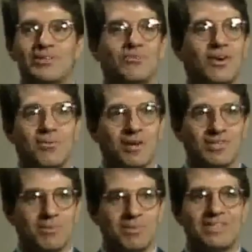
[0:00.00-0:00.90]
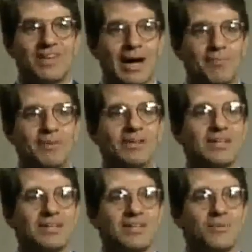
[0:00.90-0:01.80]
It's very much a big topic
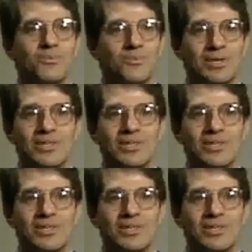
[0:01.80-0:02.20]
in the,